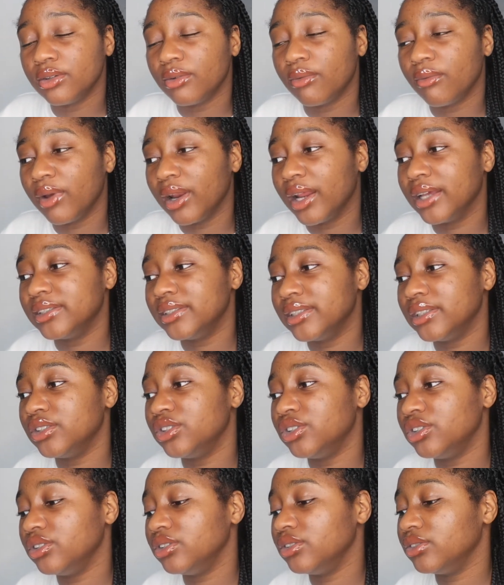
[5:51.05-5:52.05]
when I did
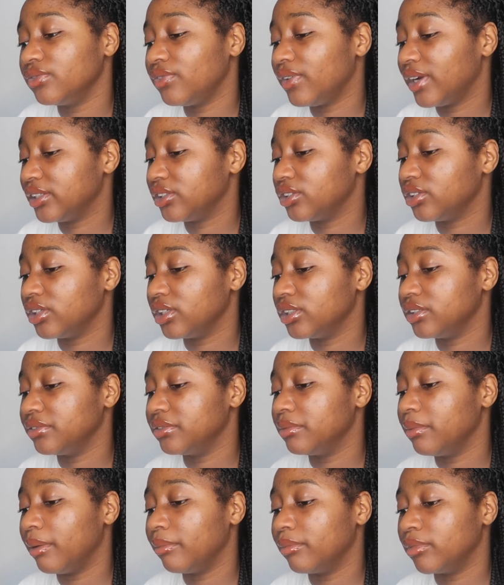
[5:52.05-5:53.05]
do flashcards
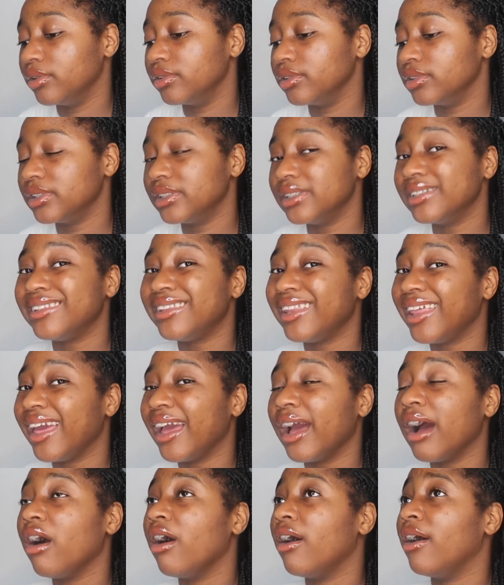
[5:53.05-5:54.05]
for my mocks, they
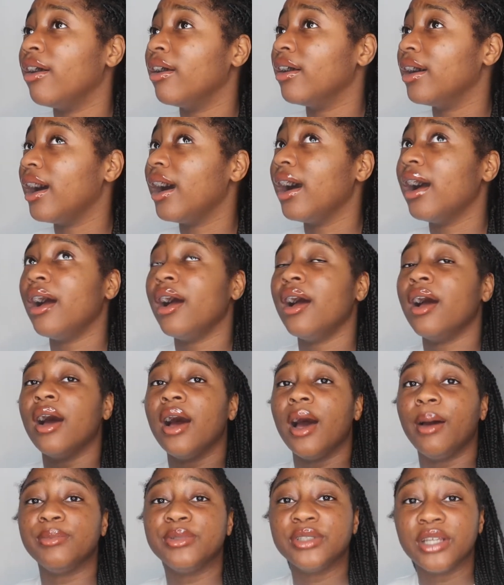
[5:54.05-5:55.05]
are,
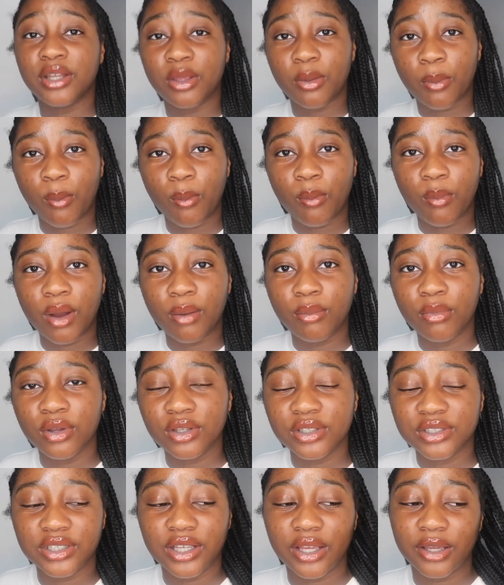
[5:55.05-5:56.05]
I'm telling you, my
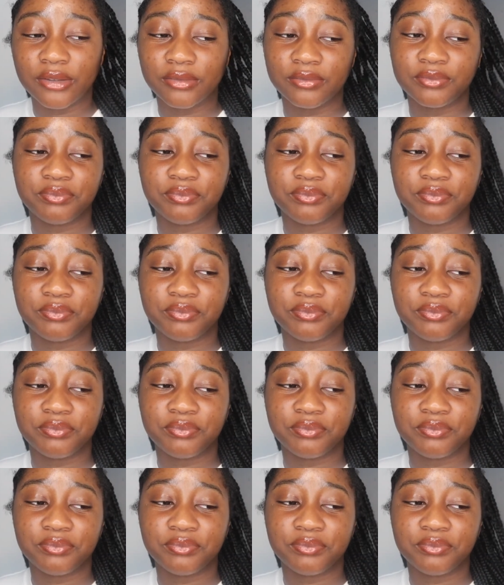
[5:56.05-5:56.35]
mocks here,